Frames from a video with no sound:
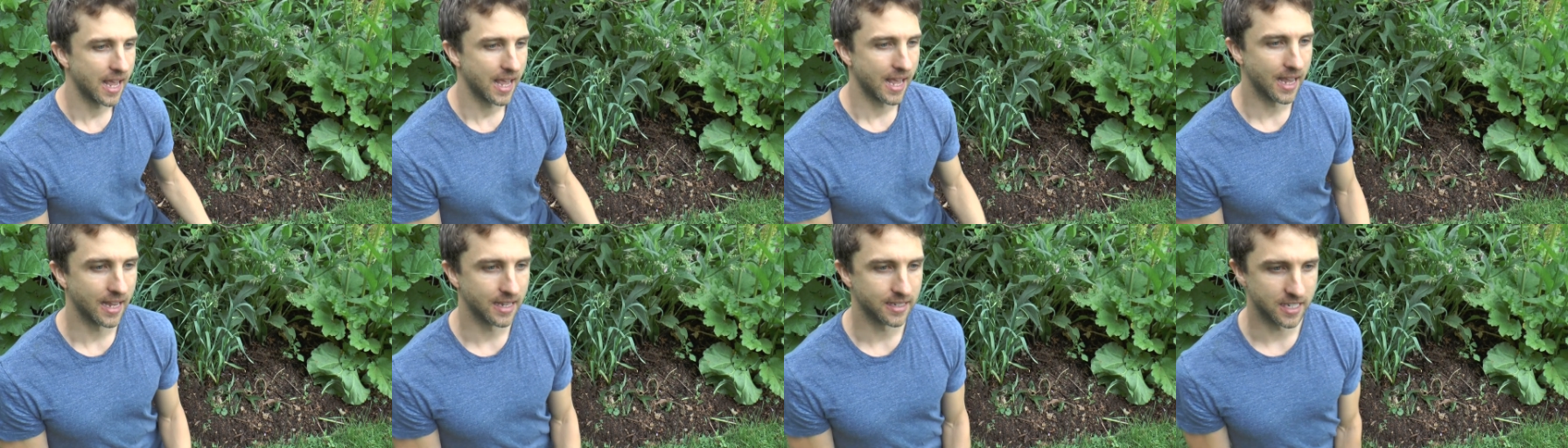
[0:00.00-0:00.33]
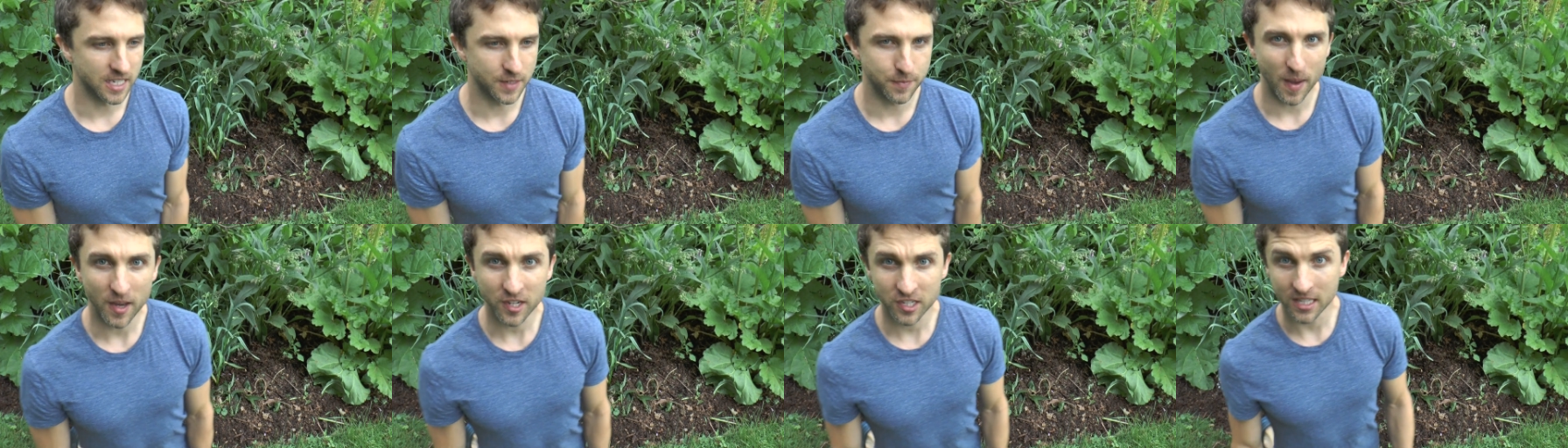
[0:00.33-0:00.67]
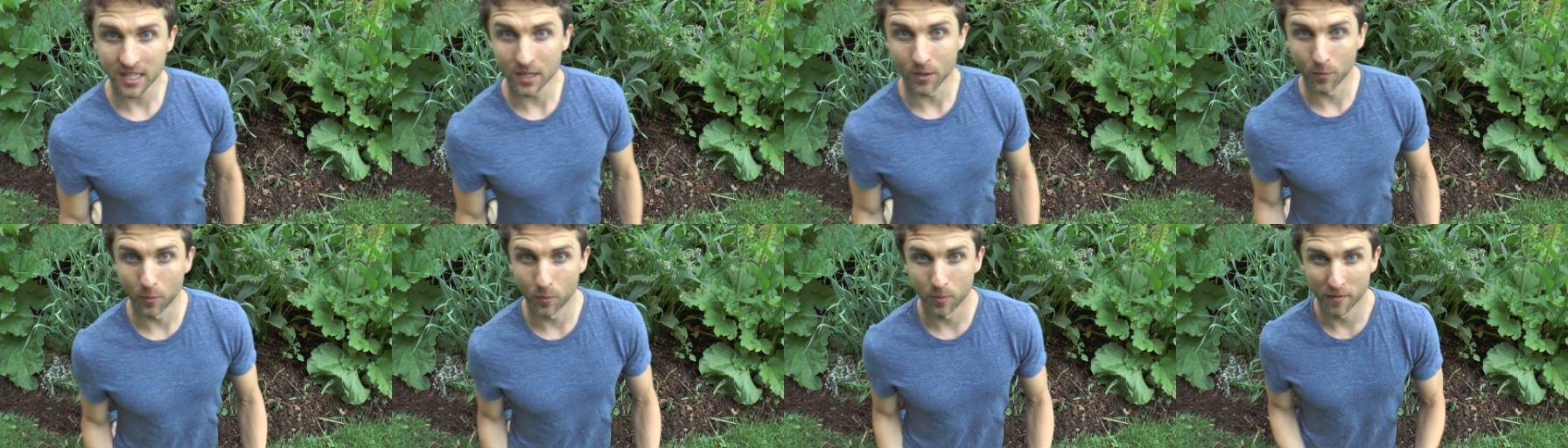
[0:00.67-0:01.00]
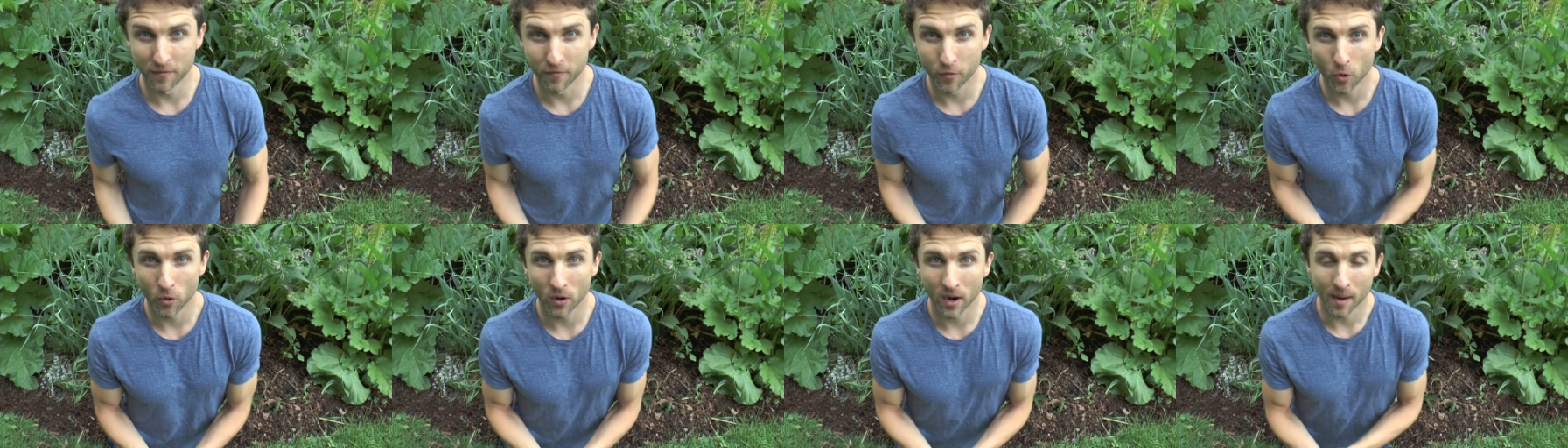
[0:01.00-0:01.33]
is, especially
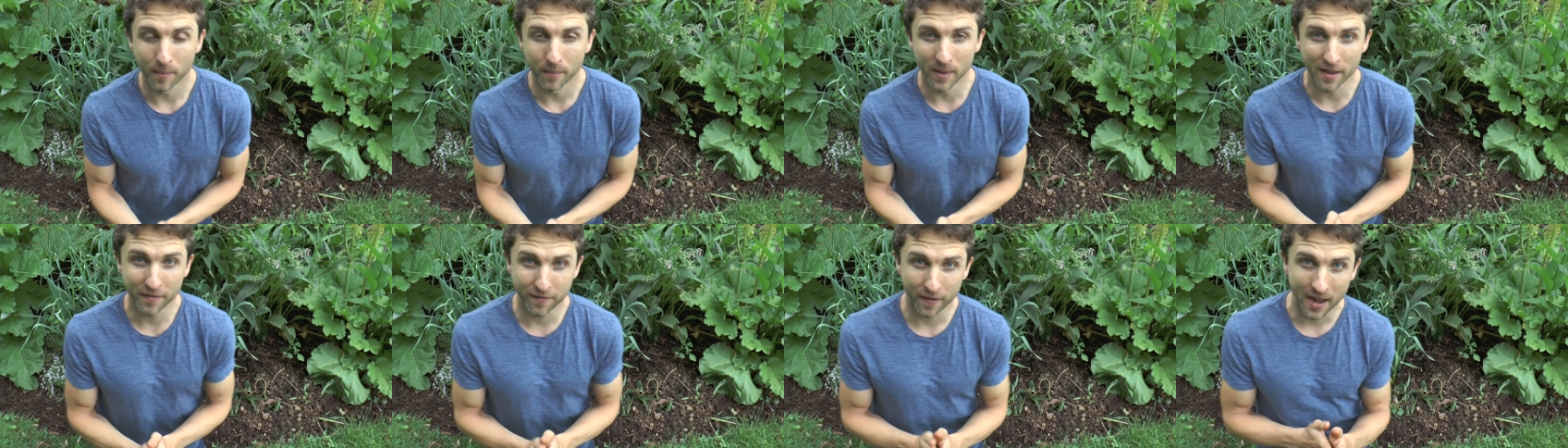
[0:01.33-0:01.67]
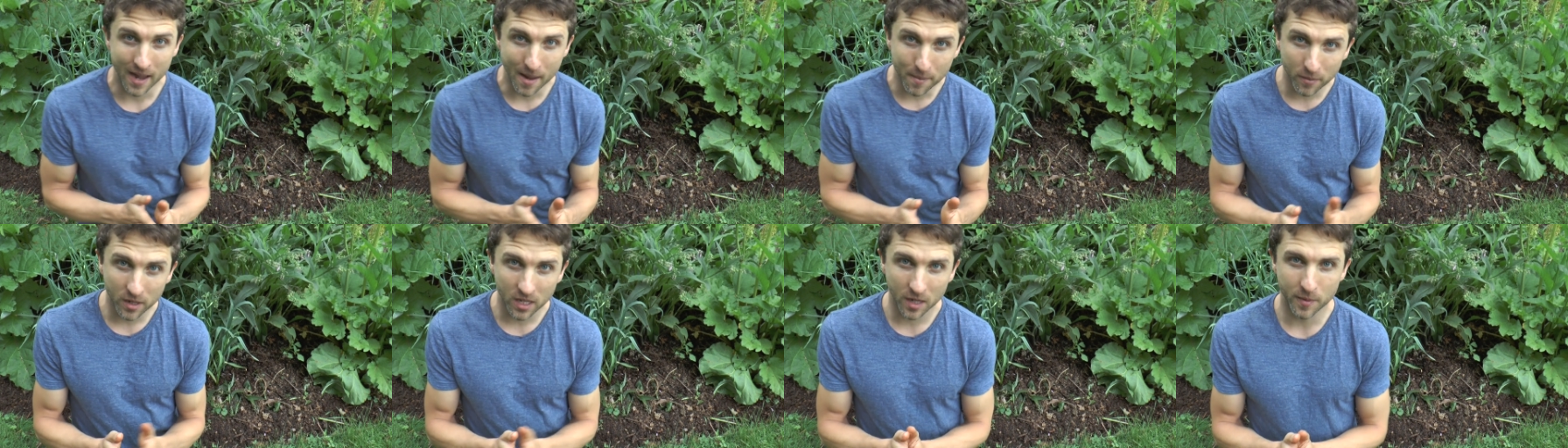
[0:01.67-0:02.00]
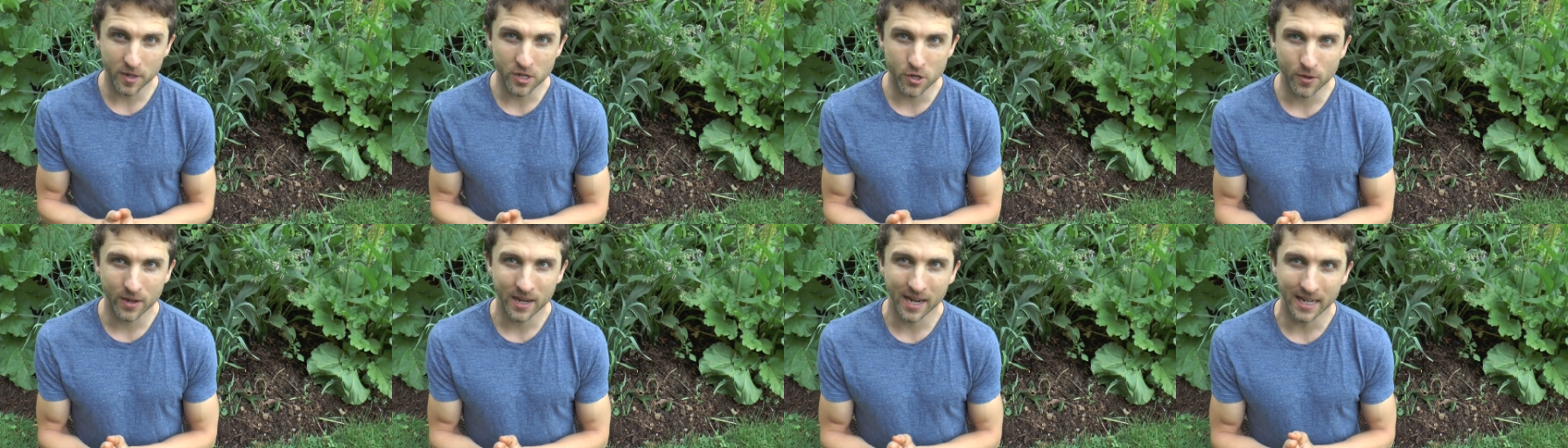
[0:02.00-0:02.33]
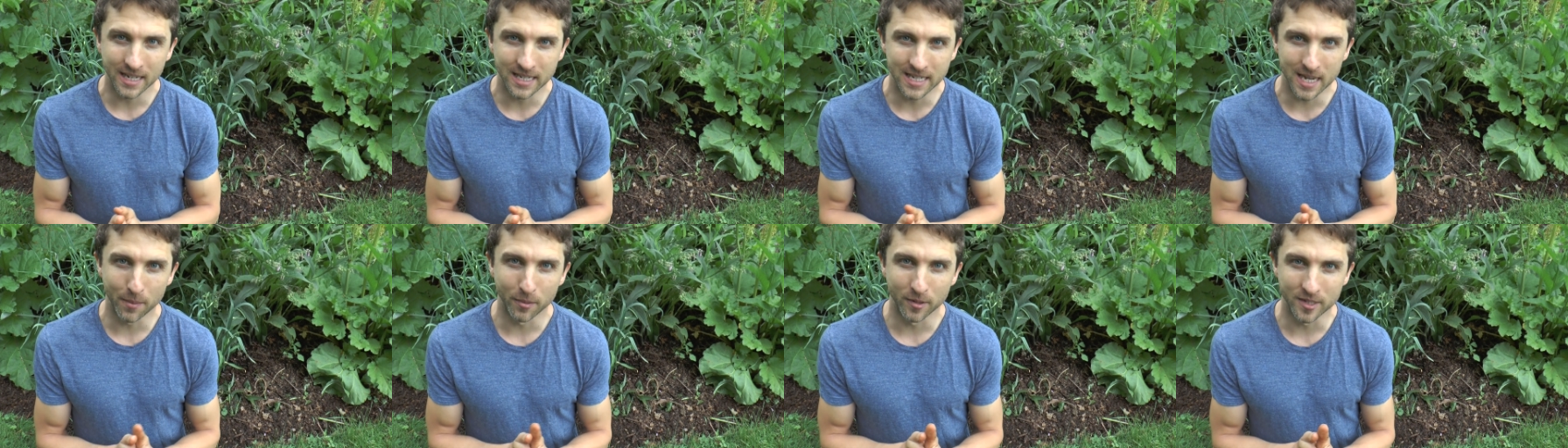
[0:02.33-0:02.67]
before if I am going to be doing
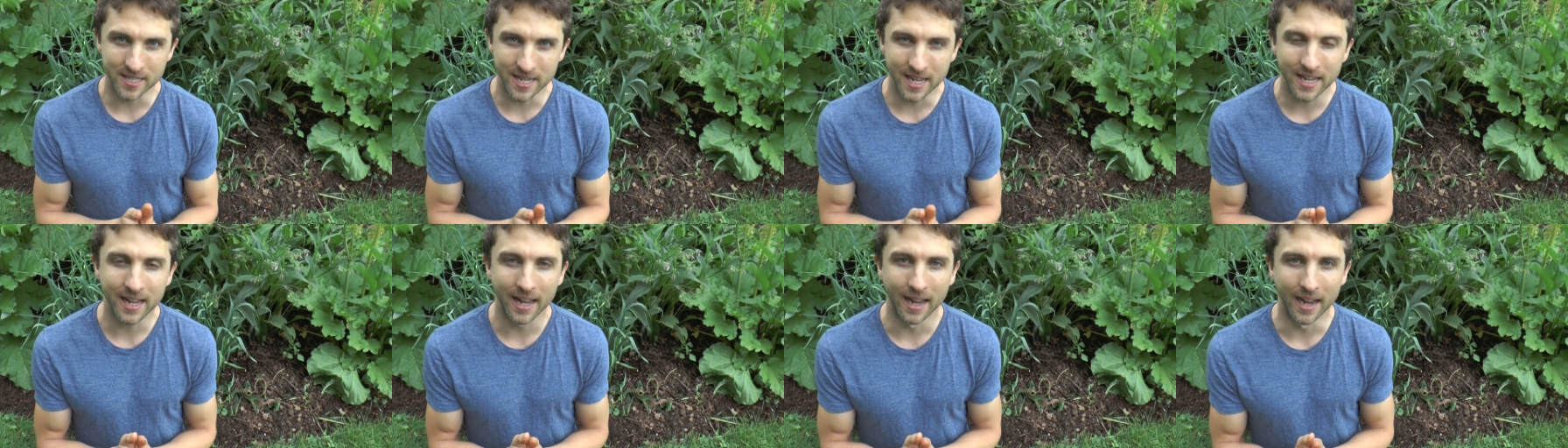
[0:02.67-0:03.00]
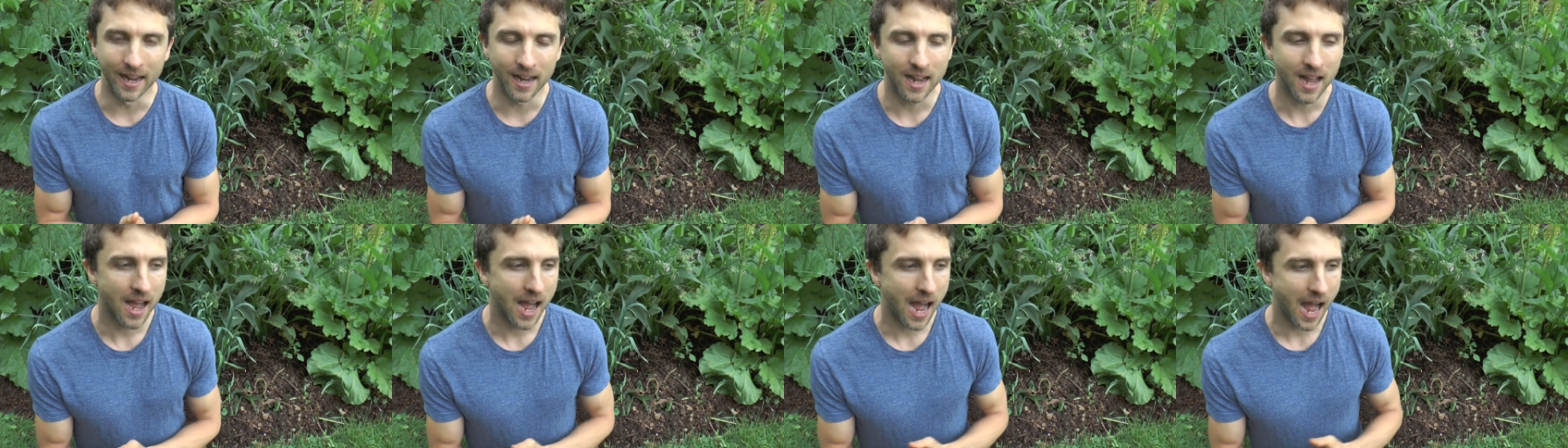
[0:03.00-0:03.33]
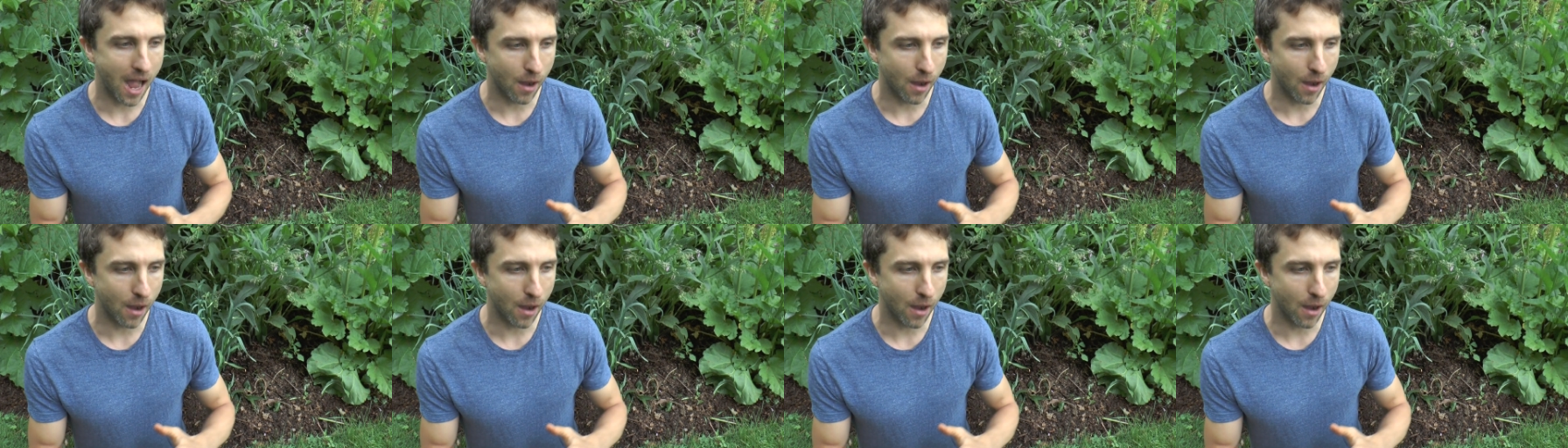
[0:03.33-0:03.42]
any double digging,